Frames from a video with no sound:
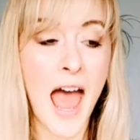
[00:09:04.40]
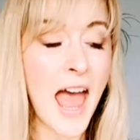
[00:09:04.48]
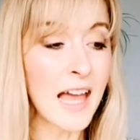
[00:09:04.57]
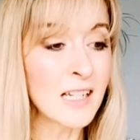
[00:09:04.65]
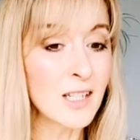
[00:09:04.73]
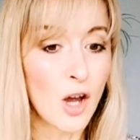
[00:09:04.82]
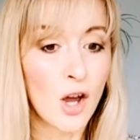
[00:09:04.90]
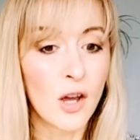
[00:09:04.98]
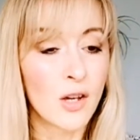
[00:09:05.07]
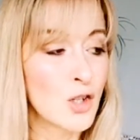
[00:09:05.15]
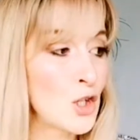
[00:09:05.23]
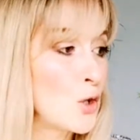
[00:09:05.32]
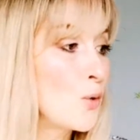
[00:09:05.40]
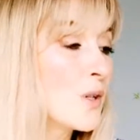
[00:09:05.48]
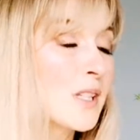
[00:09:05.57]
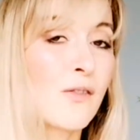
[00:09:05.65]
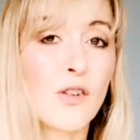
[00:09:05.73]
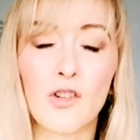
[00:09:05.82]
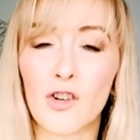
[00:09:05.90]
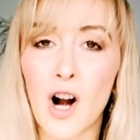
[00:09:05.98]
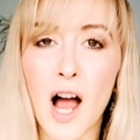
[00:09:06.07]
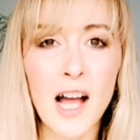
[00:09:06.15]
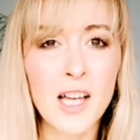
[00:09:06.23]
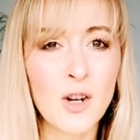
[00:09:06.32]
And choose a
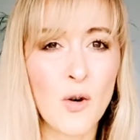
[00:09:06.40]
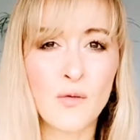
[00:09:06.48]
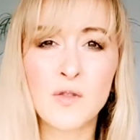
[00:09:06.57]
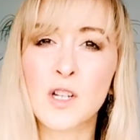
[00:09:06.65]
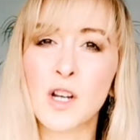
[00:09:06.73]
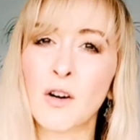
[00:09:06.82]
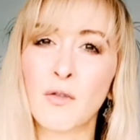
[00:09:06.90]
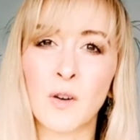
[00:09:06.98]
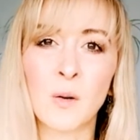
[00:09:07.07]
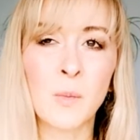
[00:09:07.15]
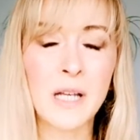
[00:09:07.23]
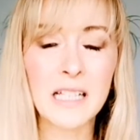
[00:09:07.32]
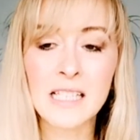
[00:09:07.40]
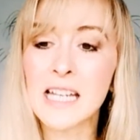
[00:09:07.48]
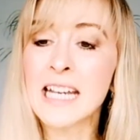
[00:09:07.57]
variety of different meals.